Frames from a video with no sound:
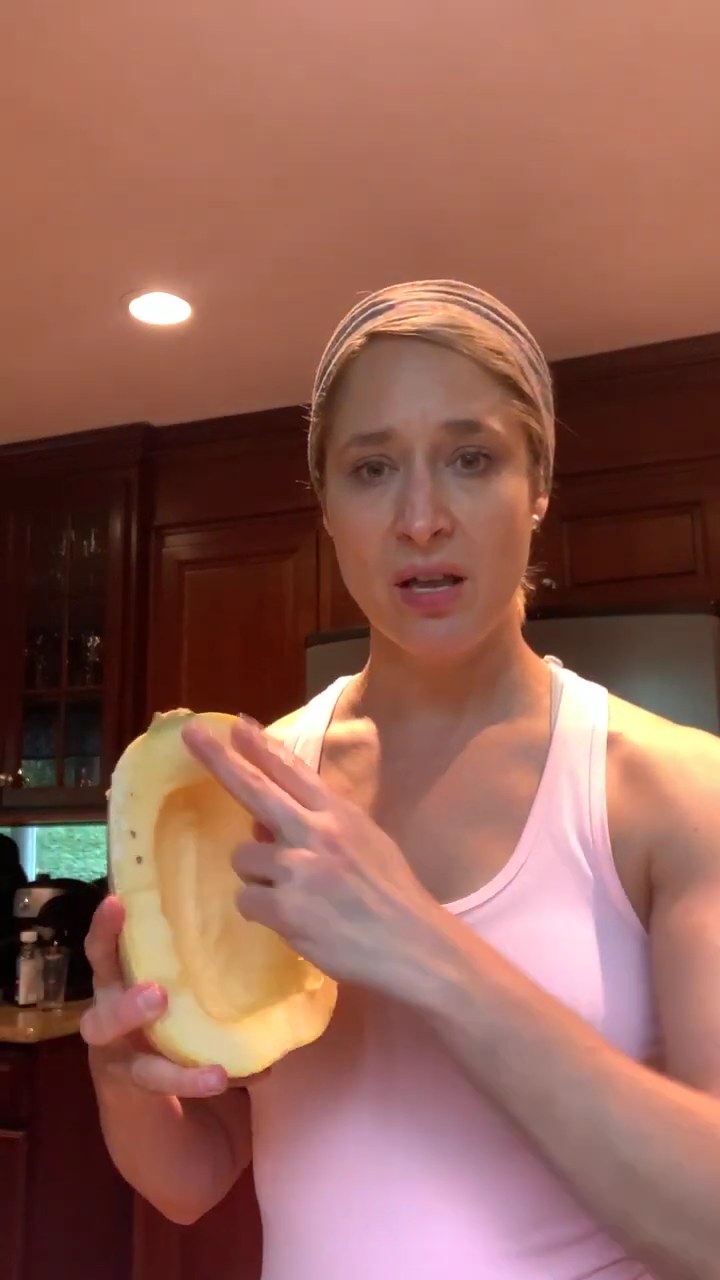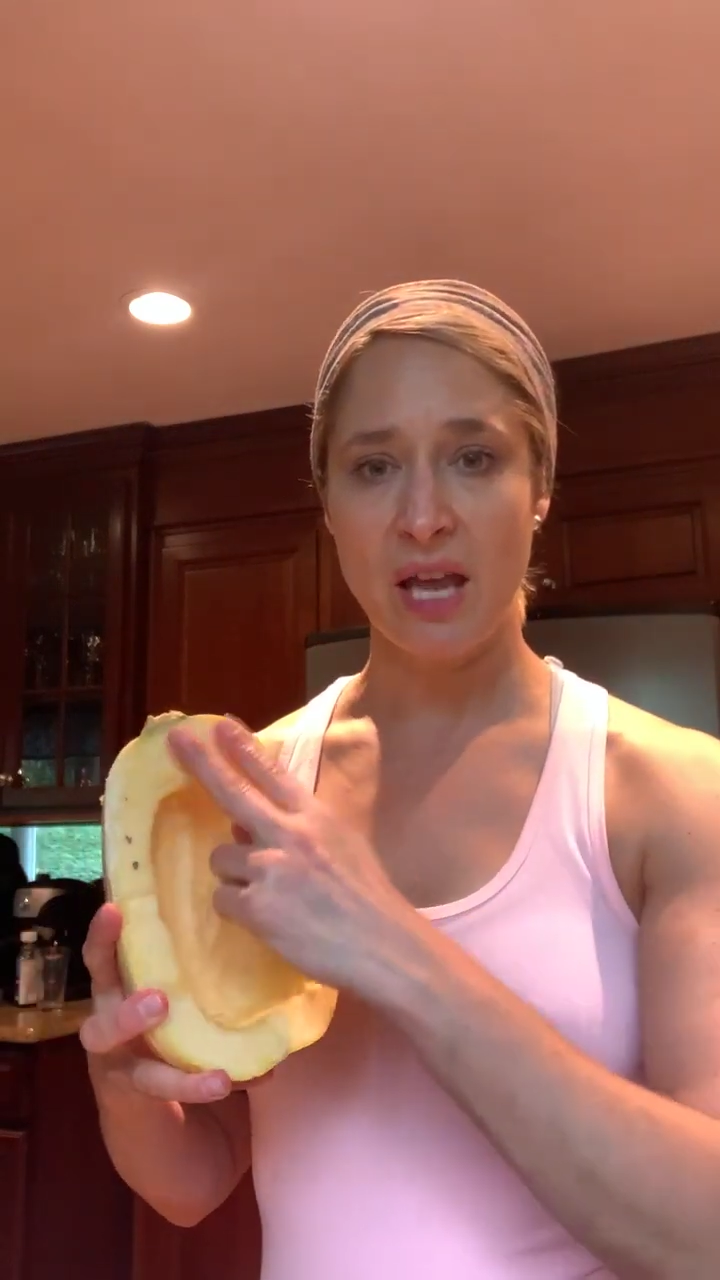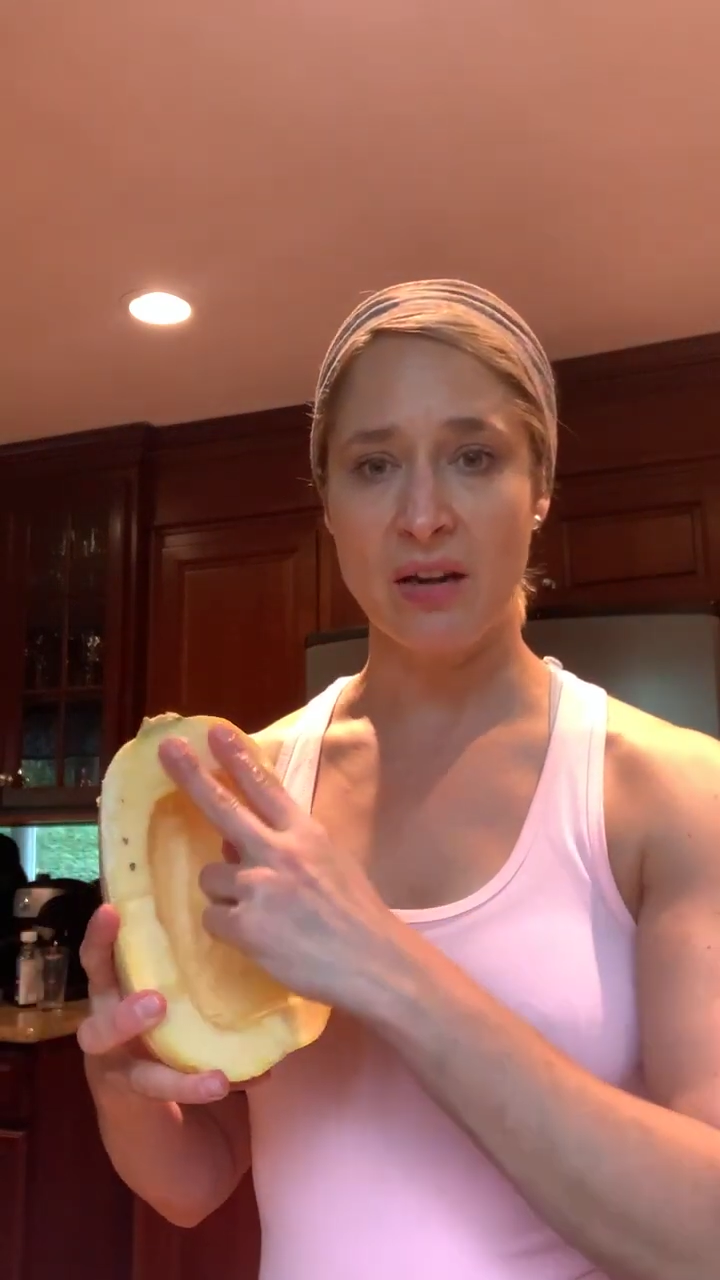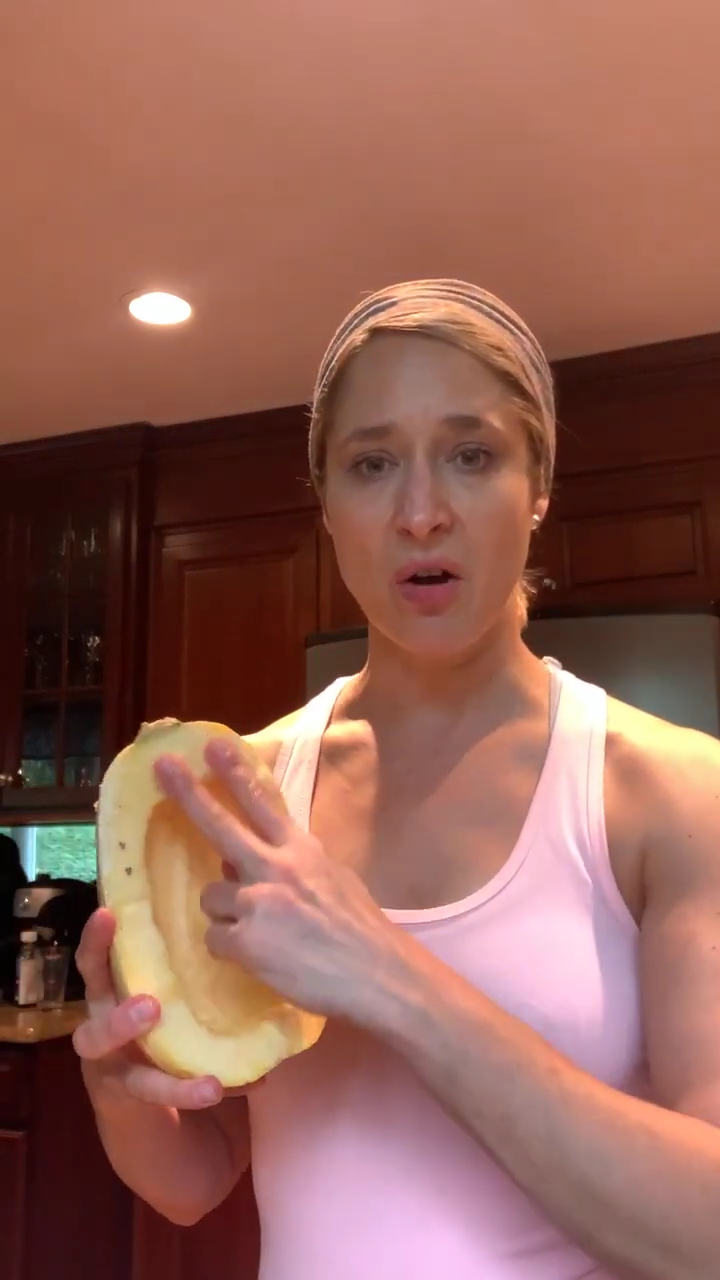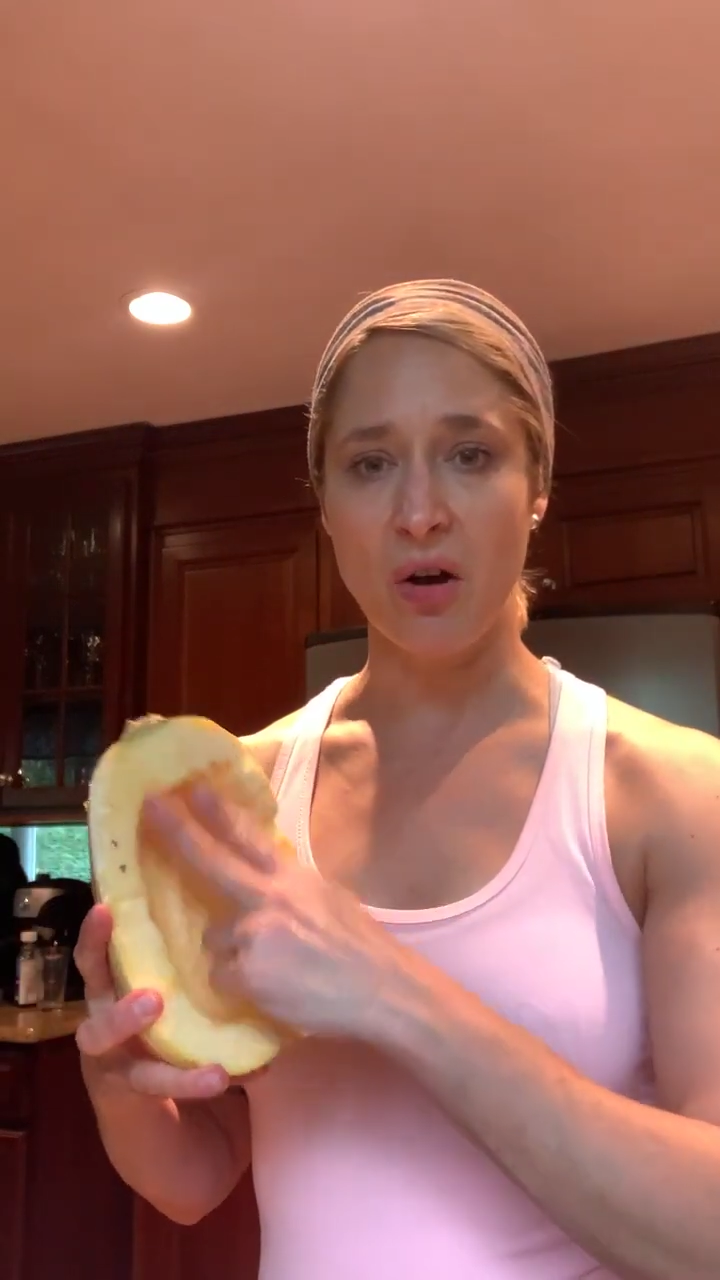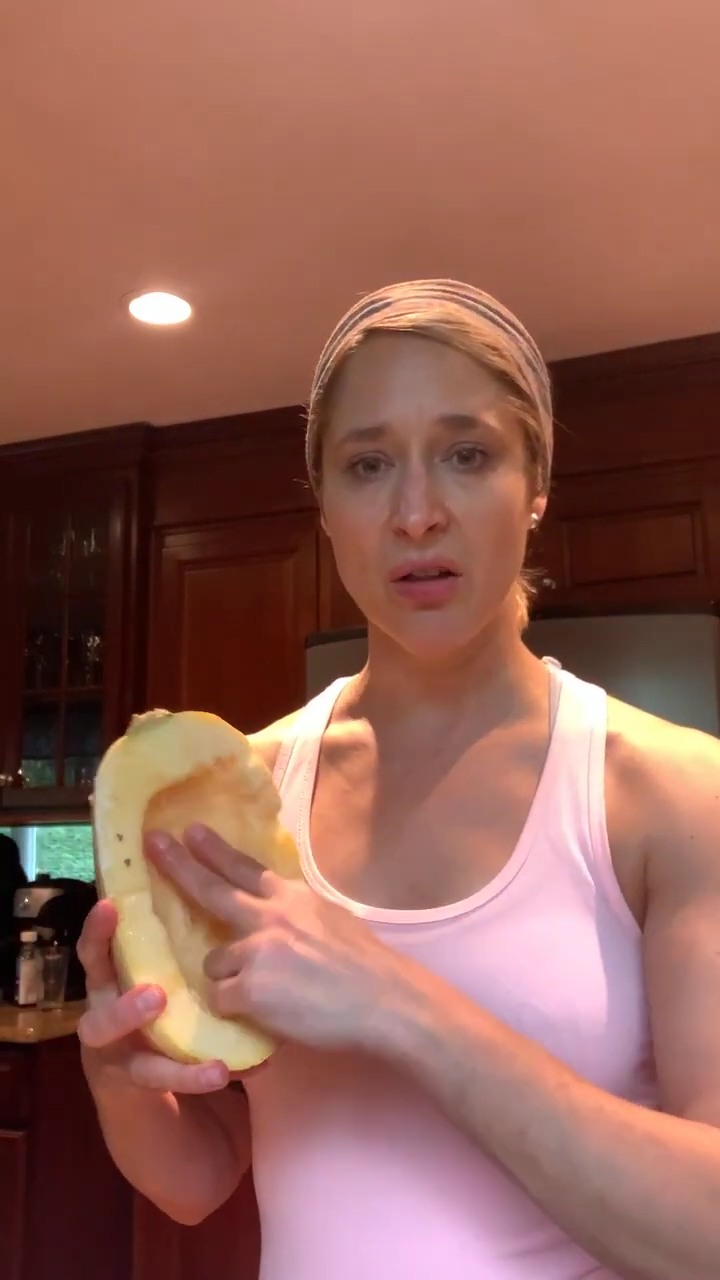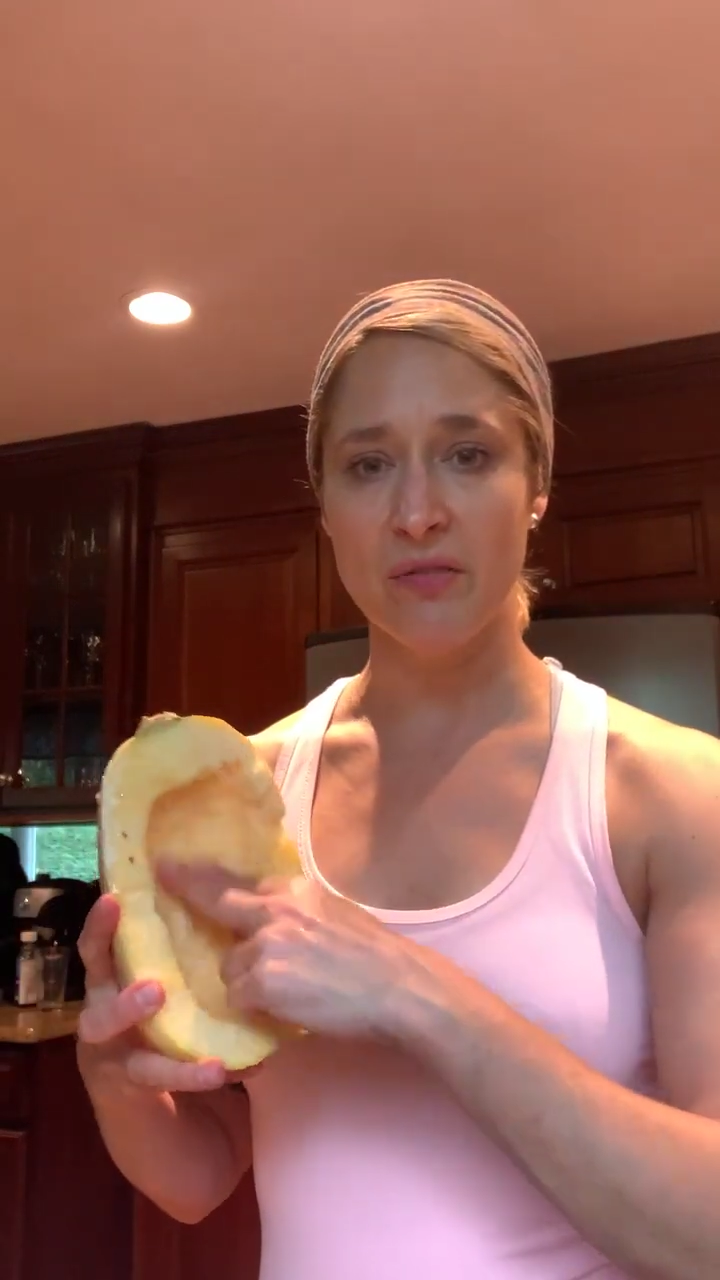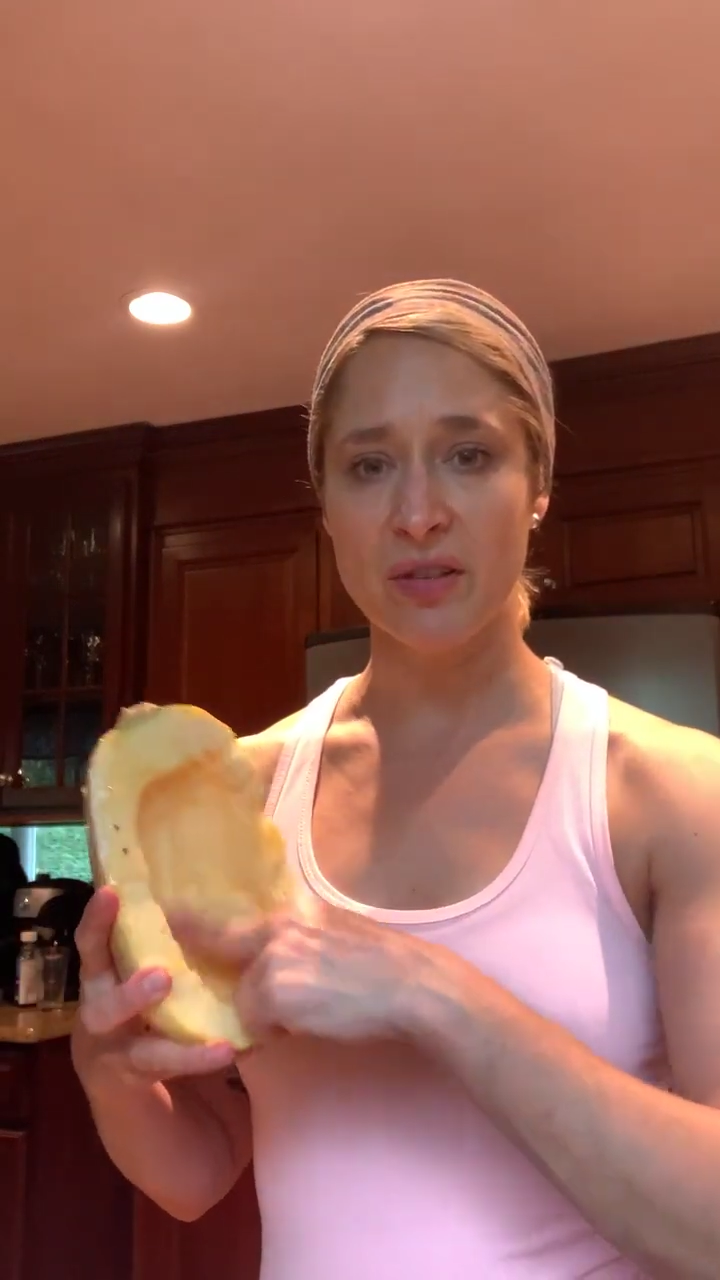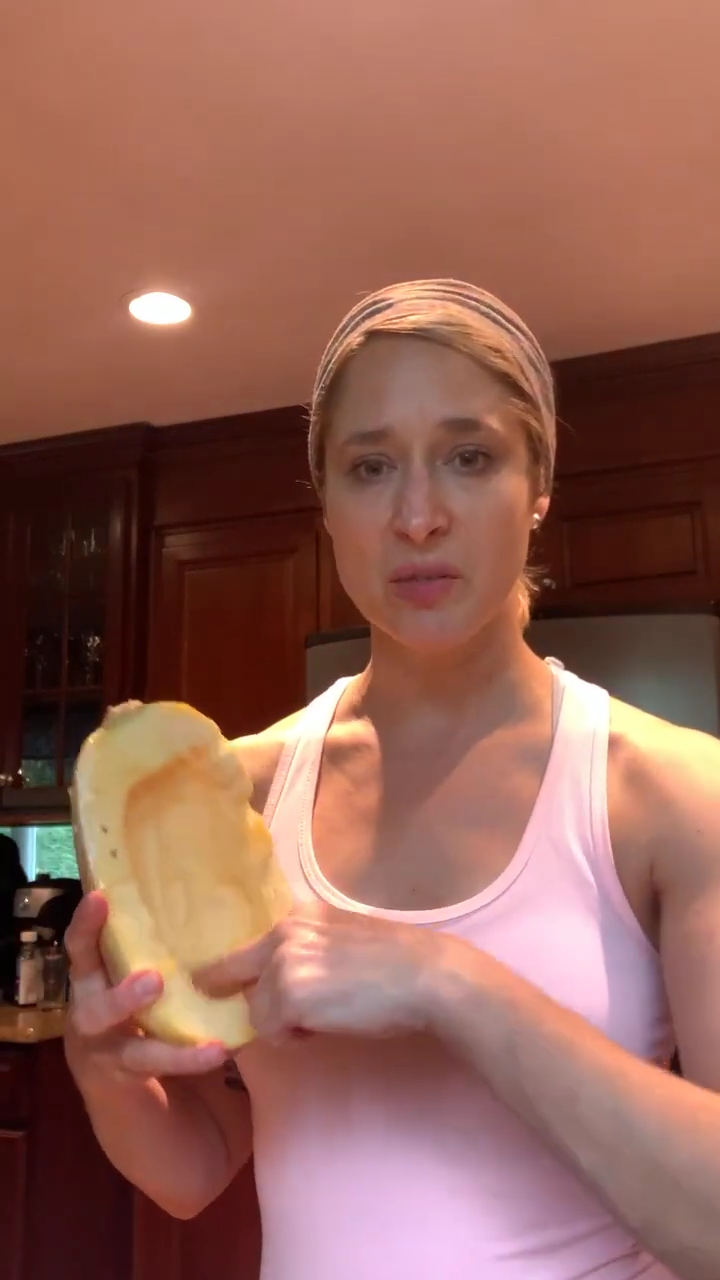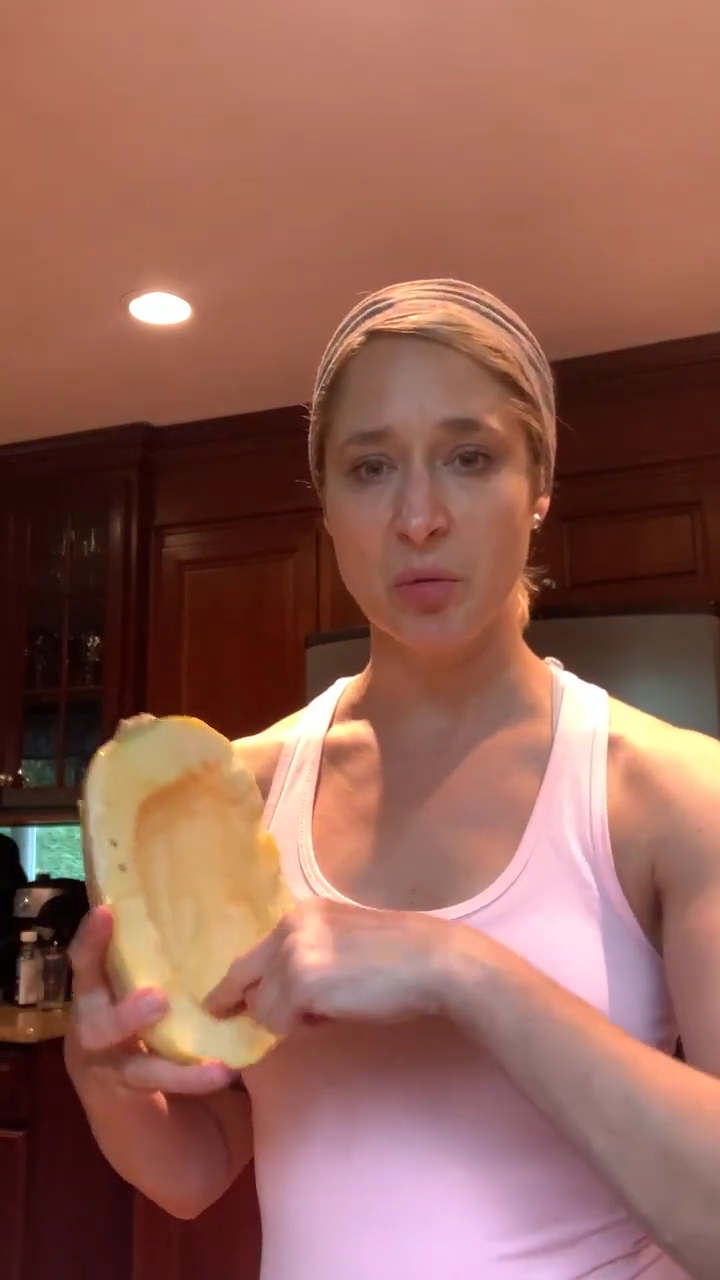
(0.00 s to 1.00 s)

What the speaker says: and all of this will